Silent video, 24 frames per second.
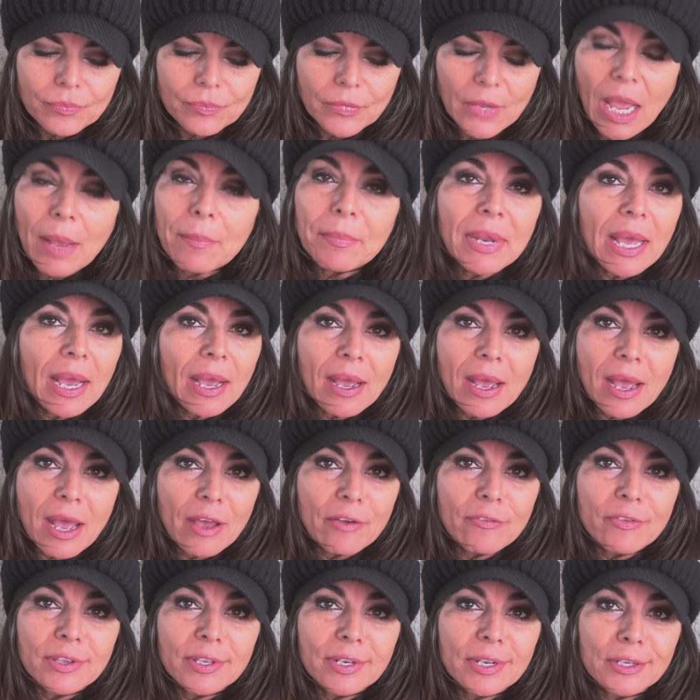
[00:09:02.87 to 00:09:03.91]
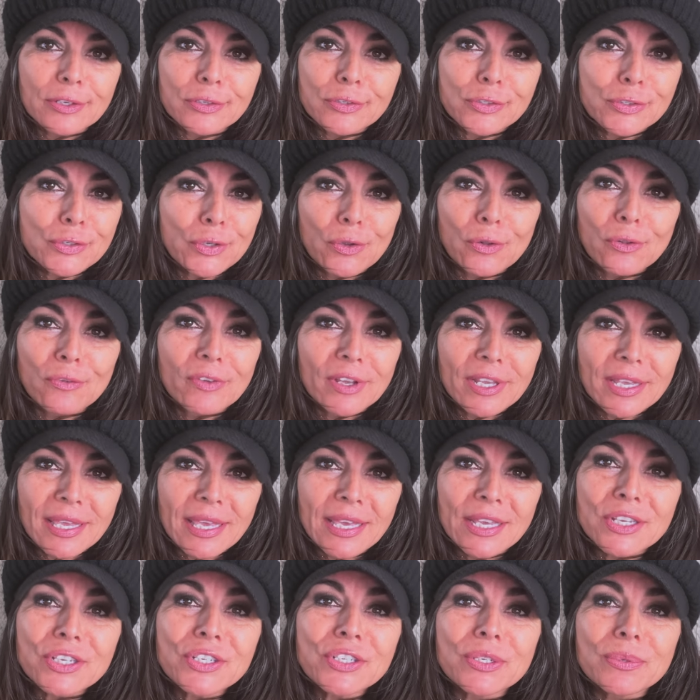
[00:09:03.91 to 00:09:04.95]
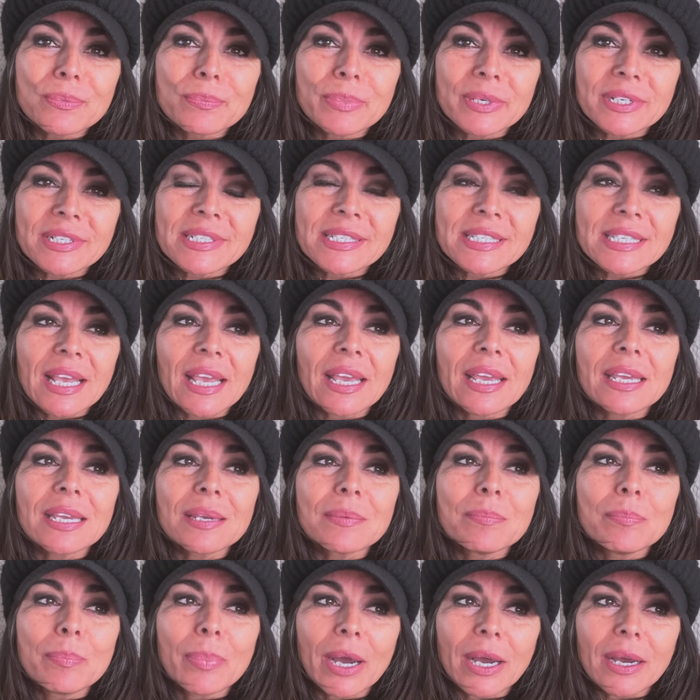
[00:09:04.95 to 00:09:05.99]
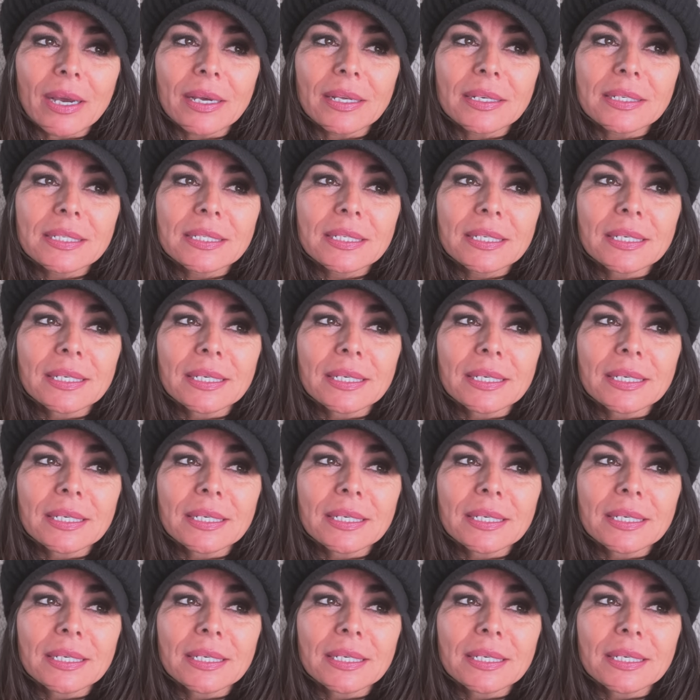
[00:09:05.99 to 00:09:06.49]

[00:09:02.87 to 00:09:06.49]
I'm not having a soul vacation per se, but